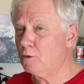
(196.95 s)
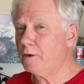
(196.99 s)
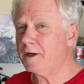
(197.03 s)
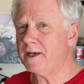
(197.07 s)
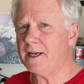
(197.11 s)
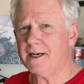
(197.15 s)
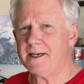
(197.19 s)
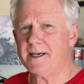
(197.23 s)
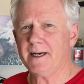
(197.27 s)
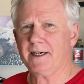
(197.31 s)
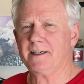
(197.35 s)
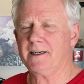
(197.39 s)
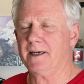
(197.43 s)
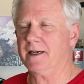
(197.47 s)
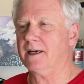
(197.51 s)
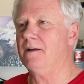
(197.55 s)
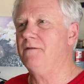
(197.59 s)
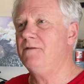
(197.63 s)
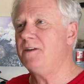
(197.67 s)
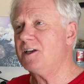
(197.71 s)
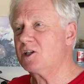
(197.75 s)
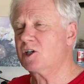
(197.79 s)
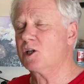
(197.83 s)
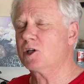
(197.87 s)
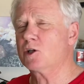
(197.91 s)
addicting. And
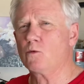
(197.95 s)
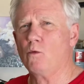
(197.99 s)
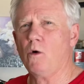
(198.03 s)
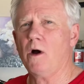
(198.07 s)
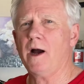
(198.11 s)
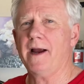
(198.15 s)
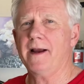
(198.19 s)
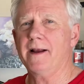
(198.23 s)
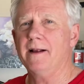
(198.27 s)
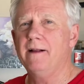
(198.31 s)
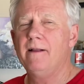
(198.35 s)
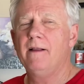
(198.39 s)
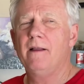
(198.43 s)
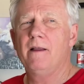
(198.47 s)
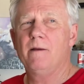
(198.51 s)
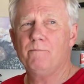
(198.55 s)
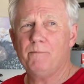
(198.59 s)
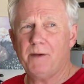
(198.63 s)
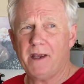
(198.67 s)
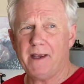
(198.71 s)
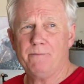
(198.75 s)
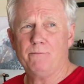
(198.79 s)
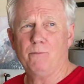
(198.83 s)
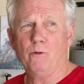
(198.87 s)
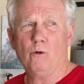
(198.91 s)
this is why
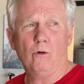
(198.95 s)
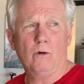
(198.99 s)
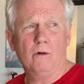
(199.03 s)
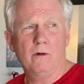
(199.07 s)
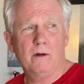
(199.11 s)
people